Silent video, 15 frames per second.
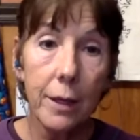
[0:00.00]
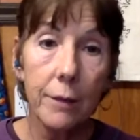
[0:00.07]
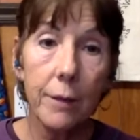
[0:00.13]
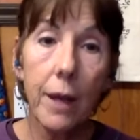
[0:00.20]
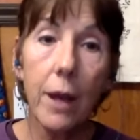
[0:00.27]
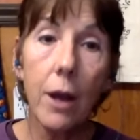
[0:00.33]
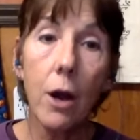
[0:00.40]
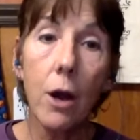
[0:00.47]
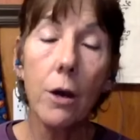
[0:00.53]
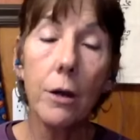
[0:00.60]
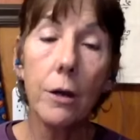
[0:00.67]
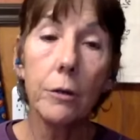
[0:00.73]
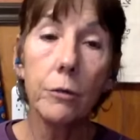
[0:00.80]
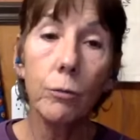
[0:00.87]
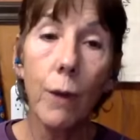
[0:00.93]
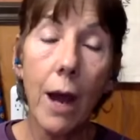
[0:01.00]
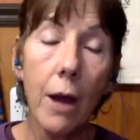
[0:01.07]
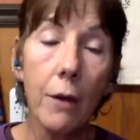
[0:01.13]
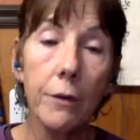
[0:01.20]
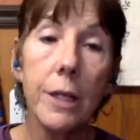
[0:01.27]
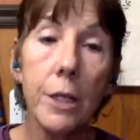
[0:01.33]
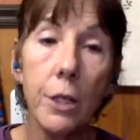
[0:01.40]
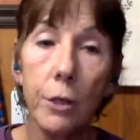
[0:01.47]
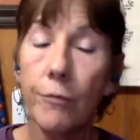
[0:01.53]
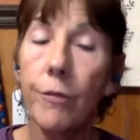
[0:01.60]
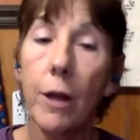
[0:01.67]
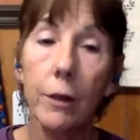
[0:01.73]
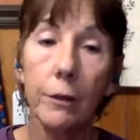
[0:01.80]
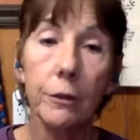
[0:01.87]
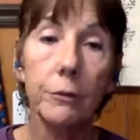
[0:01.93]
They are rounding your
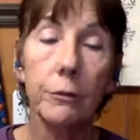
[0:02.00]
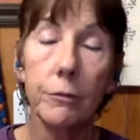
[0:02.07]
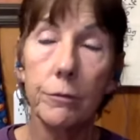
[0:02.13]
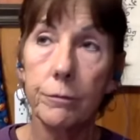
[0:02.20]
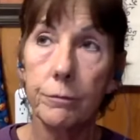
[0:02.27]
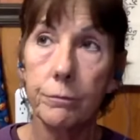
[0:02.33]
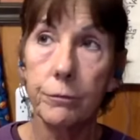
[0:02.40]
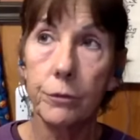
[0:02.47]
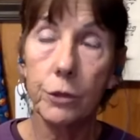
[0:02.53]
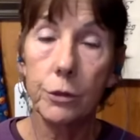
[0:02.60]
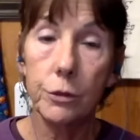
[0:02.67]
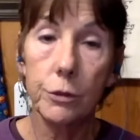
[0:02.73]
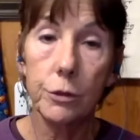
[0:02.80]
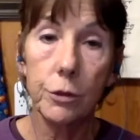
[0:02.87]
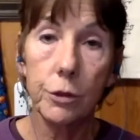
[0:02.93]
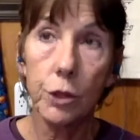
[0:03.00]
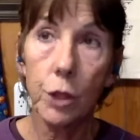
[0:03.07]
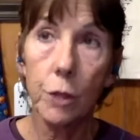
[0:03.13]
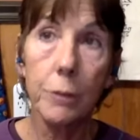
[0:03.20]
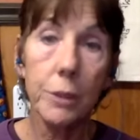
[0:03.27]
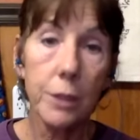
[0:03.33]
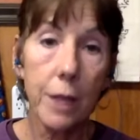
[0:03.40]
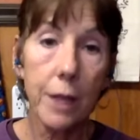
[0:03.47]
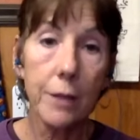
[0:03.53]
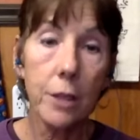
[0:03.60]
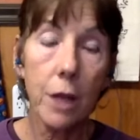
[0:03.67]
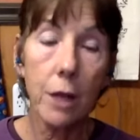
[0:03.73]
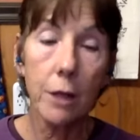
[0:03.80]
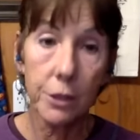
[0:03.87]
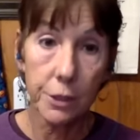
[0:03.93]
fellow German
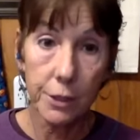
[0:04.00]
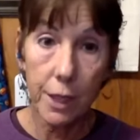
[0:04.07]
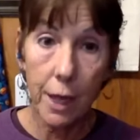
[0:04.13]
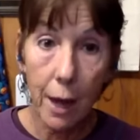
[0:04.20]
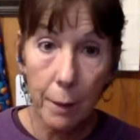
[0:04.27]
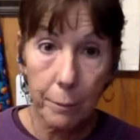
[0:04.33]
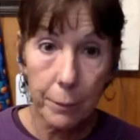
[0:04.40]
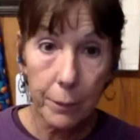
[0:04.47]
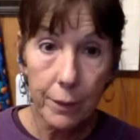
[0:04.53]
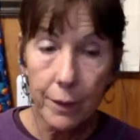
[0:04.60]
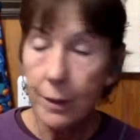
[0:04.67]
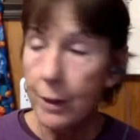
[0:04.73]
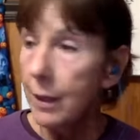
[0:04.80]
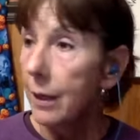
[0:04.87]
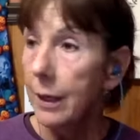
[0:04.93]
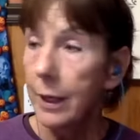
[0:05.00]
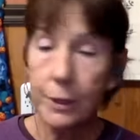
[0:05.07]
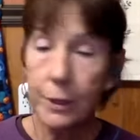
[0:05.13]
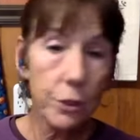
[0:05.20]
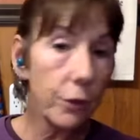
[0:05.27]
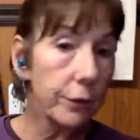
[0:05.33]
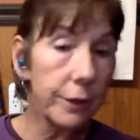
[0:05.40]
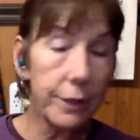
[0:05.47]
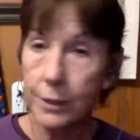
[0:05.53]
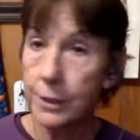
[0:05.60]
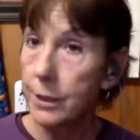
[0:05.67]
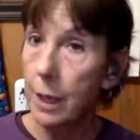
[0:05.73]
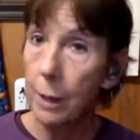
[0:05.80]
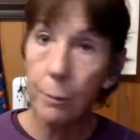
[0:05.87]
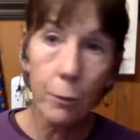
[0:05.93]
Scientologists up. It's only a
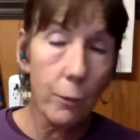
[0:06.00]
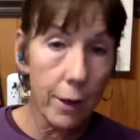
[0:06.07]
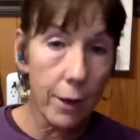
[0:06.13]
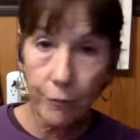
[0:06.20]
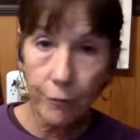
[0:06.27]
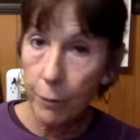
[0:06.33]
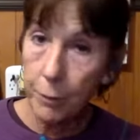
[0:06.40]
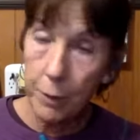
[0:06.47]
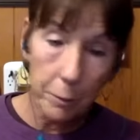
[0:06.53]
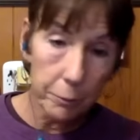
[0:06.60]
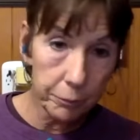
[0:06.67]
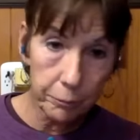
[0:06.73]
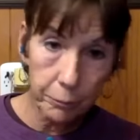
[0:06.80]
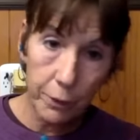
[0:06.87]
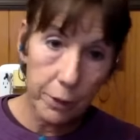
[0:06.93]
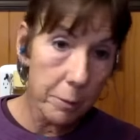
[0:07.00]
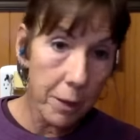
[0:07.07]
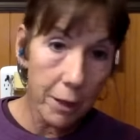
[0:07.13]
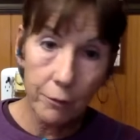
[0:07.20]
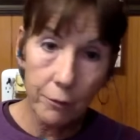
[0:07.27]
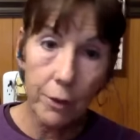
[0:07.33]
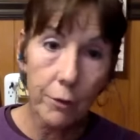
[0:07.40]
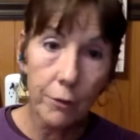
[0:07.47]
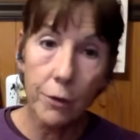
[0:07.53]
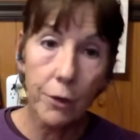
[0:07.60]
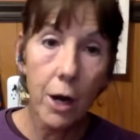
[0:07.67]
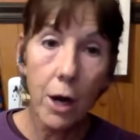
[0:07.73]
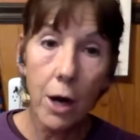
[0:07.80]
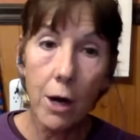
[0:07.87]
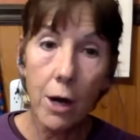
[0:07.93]
step away from them putting them on a railroad
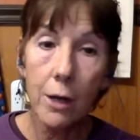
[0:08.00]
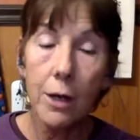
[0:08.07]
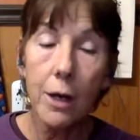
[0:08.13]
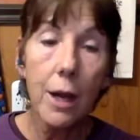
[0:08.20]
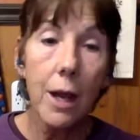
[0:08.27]
car